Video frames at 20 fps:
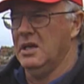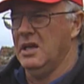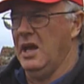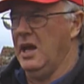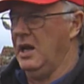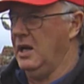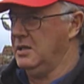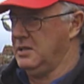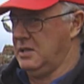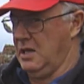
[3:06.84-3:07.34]

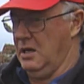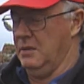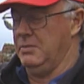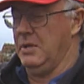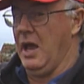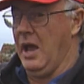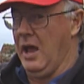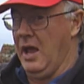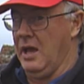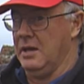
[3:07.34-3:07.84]
And it's going to
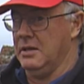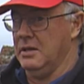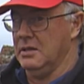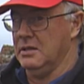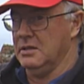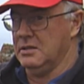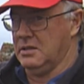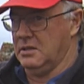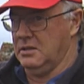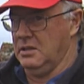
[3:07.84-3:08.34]
be hard.
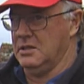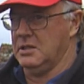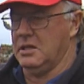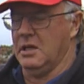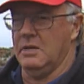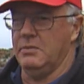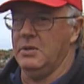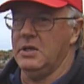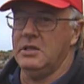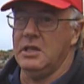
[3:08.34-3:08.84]
There's
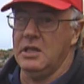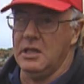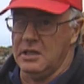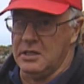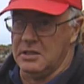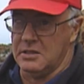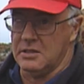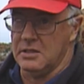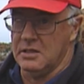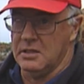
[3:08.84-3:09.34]
going to be
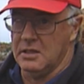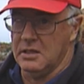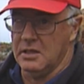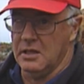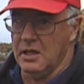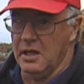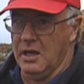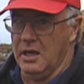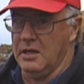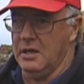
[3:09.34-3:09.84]
tears.
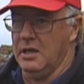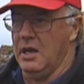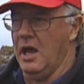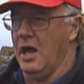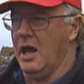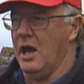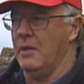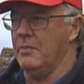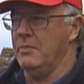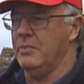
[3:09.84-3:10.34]
And
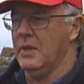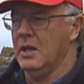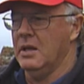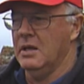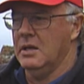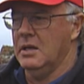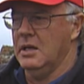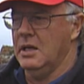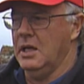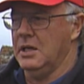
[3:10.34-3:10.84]

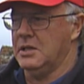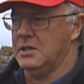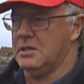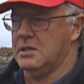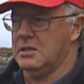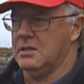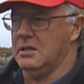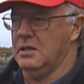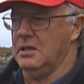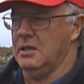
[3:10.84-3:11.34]

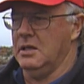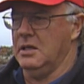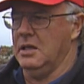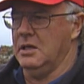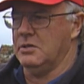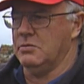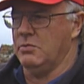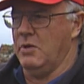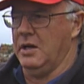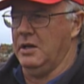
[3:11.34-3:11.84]
it's
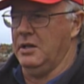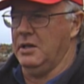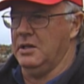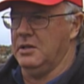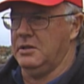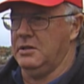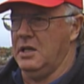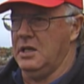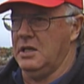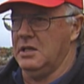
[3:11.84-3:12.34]
one of
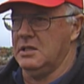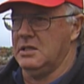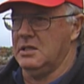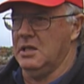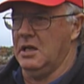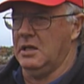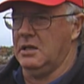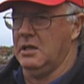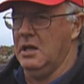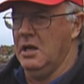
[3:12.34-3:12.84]
the things
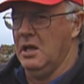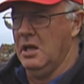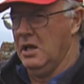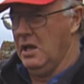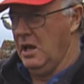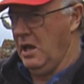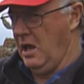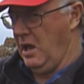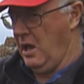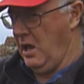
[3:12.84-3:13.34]
that,
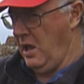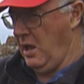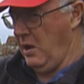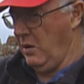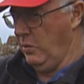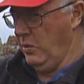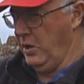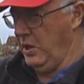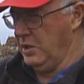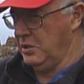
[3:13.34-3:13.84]

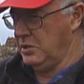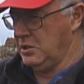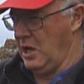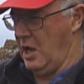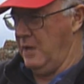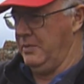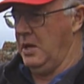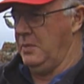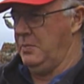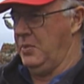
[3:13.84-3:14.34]
with
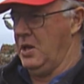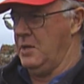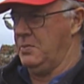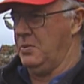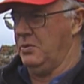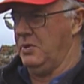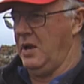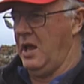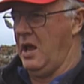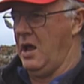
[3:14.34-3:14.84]
so many
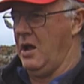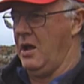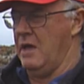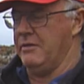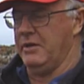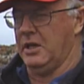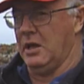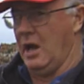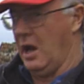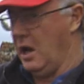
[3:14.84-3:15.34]
people now
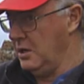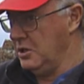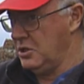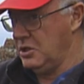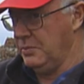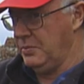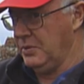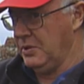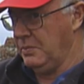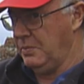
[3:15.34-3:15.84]
having an
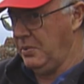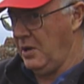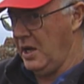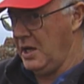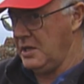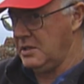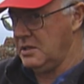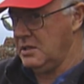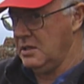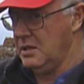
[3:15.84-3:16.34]
ownership of the
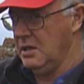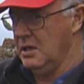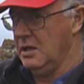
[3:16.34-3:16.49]
place,